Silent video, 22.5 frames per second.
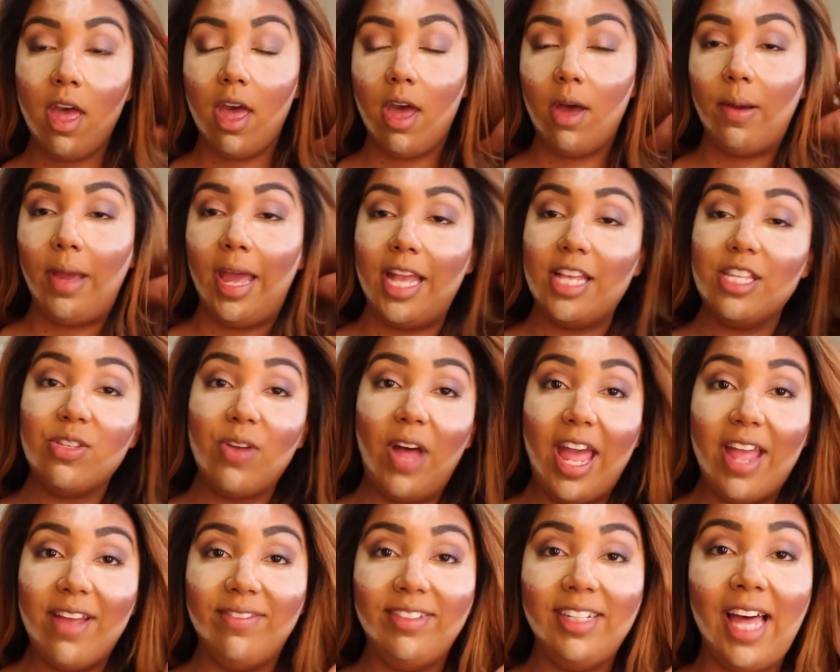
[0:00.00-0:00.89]
Okay, so
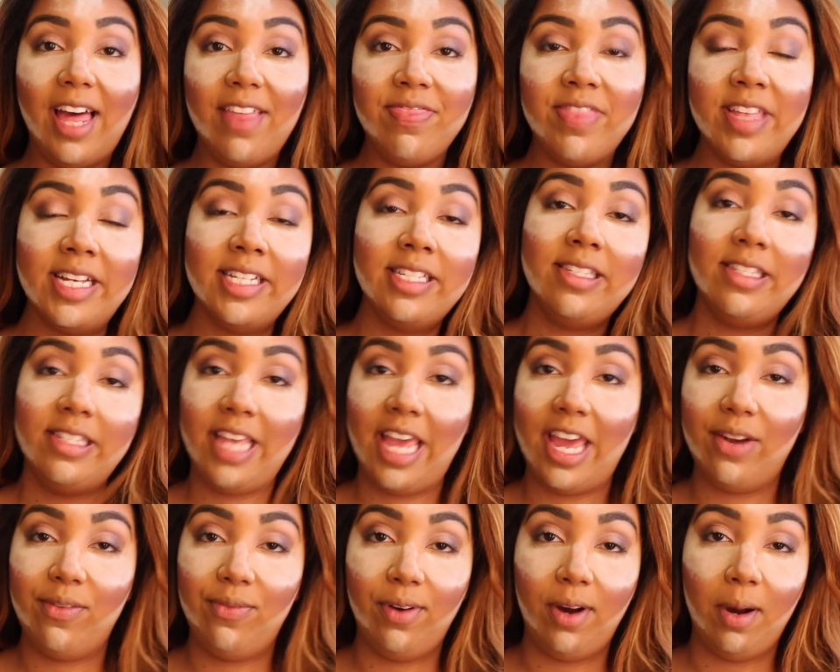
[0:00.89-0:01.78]
I let this
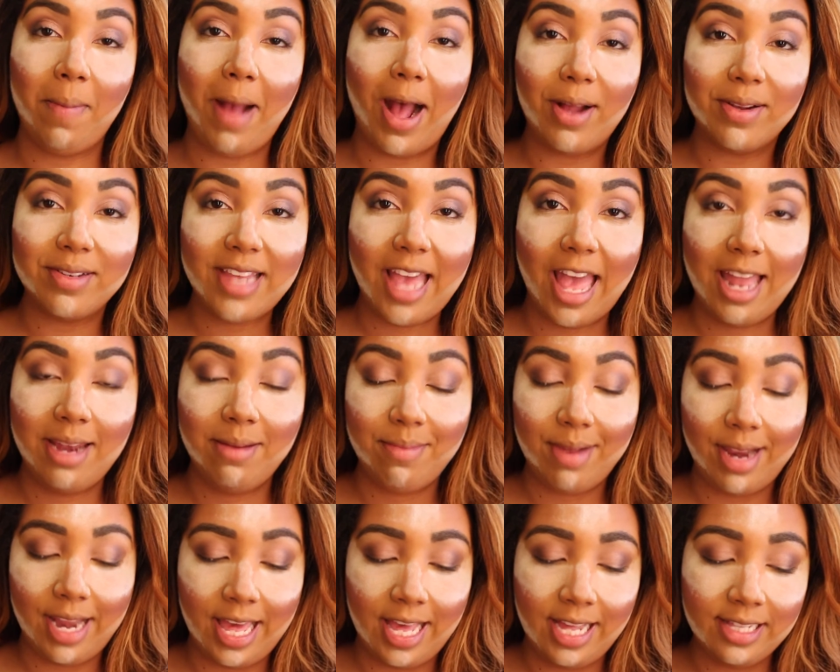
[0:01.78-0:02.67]
sit for about 10
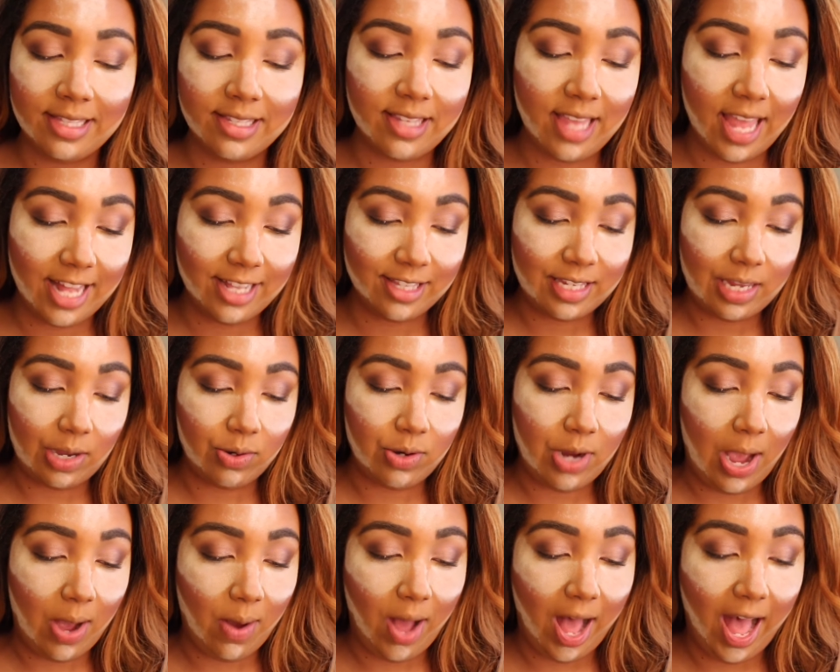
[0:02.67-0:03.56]
minutes, and so
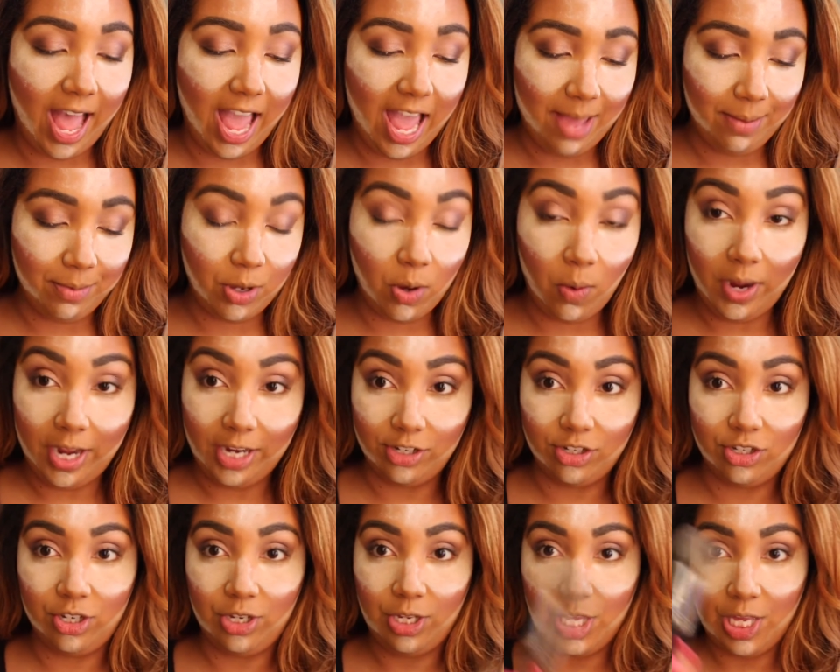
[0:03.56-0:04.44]
now I'm going
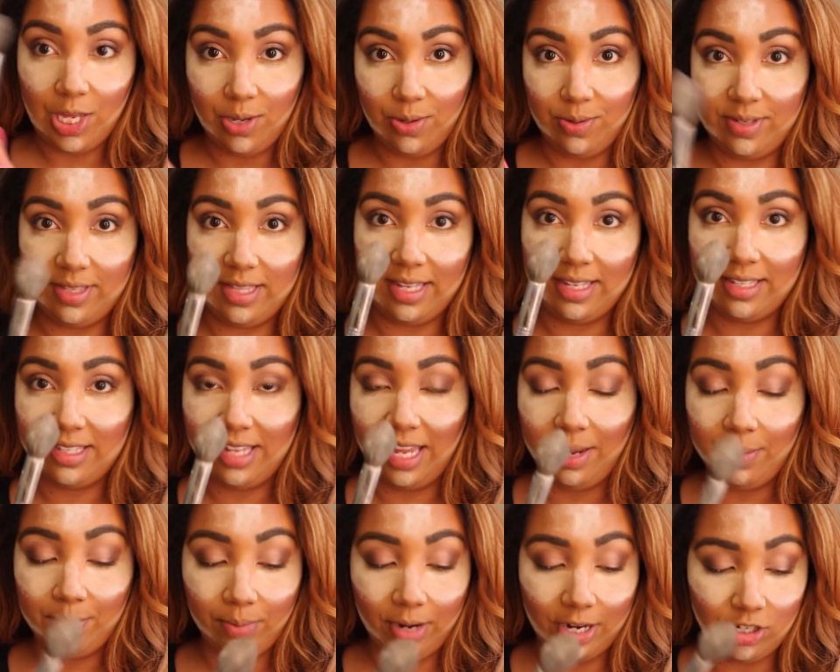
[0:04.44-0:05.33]
to use the
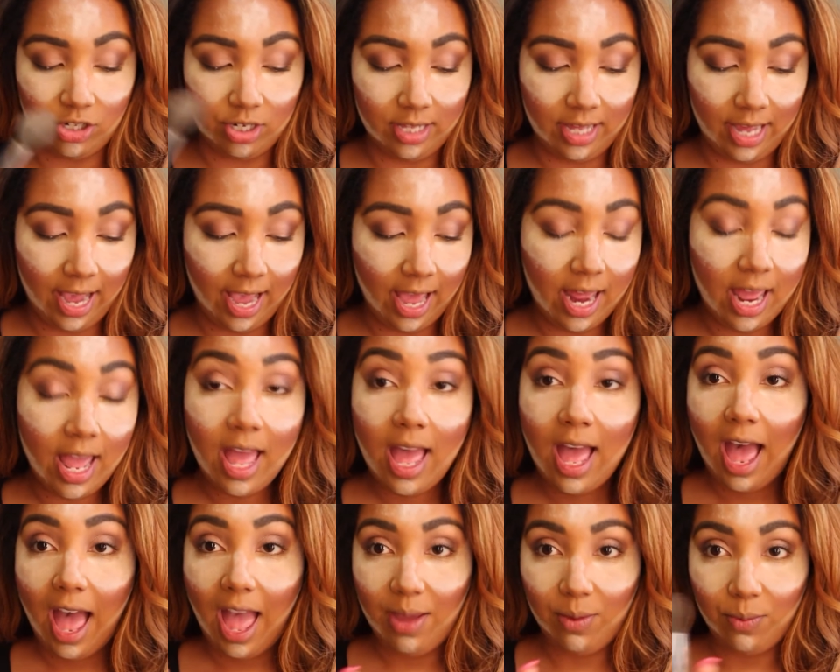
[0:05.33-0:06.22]
same brush that
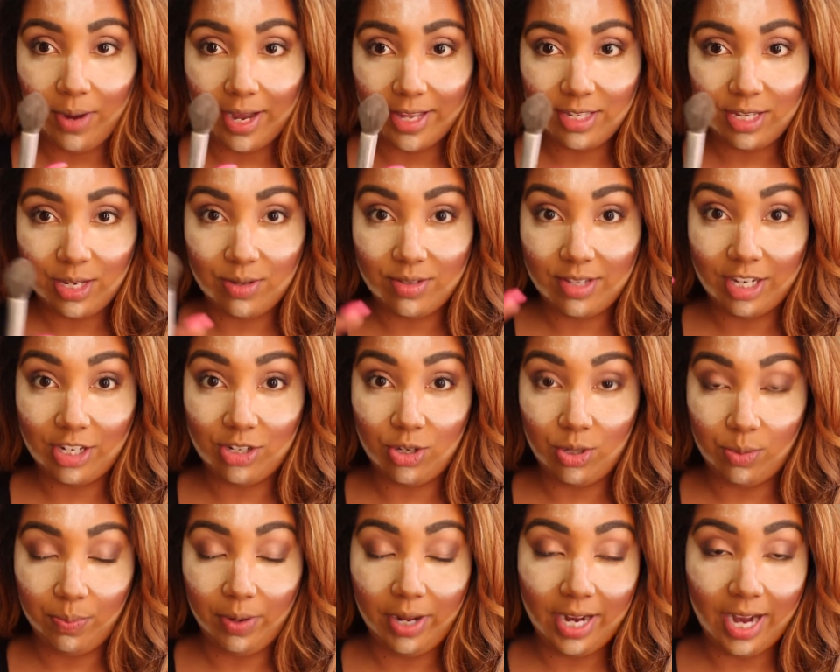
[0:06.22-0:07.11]
I was using
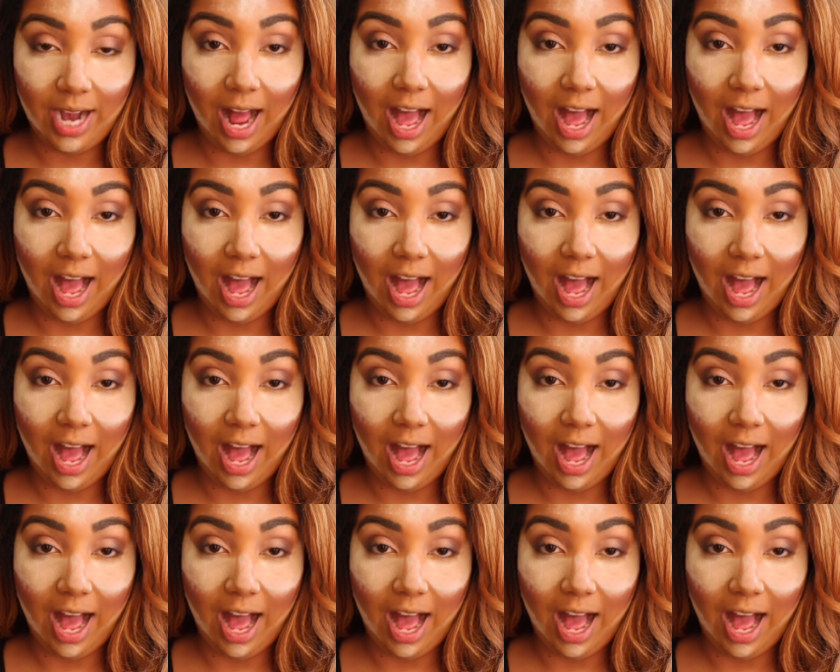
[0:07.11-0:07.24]
to put it